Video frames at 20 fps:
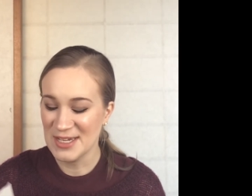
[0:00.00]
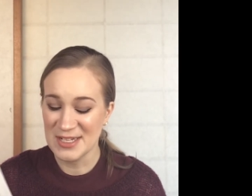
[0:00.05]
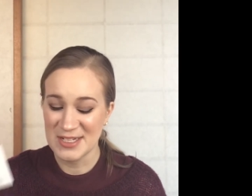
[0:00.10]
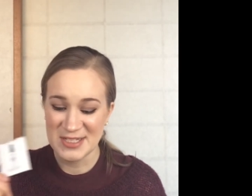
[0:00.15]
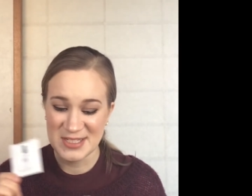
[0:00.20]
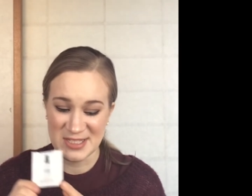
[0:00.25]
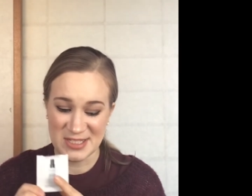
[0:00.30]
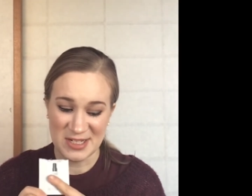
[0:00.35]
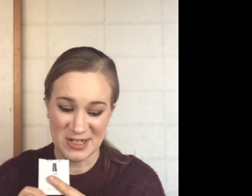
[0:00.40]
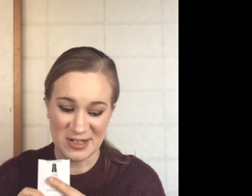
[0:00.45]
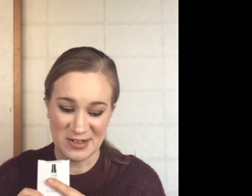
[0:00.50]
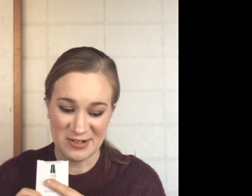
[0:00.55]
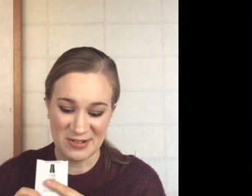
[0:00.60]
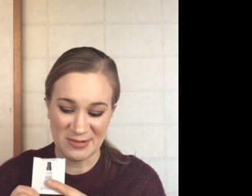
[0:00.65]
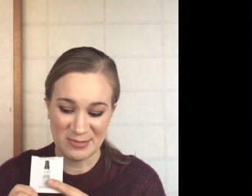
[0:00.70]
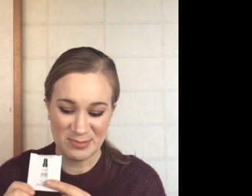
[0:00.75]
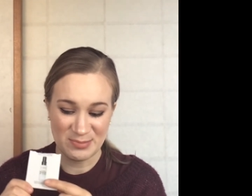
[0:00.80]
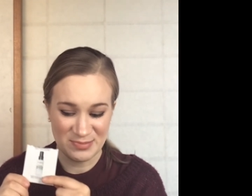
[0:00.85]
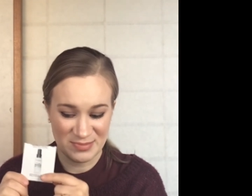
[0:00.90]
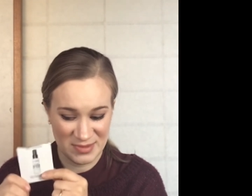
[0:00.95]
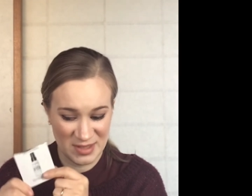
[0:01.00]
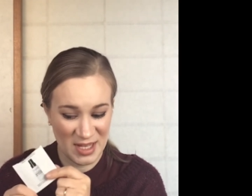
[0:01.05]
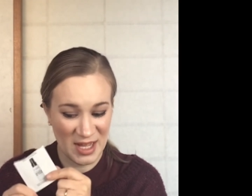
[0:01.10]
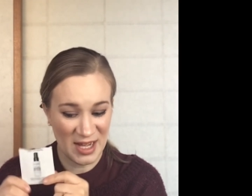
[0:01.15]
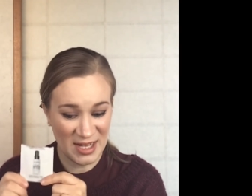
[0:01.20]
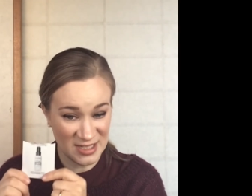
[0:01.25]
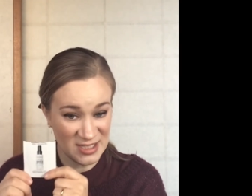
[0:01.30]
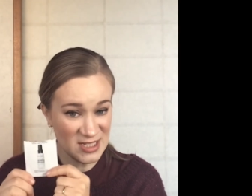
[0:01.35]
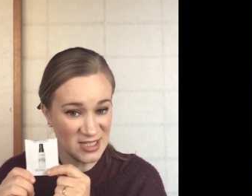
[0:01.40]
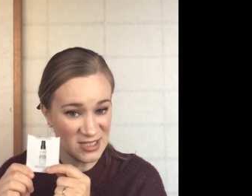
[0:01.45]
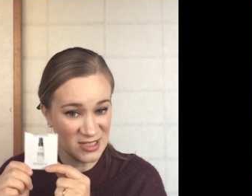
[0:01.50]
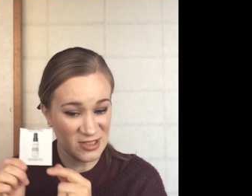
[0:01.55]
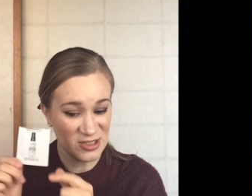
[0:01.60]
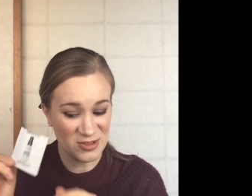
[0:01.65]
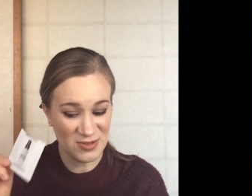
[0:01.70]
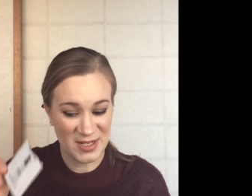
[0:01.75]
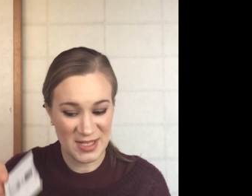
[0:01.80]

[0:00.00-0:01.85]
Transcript: So I did enjoy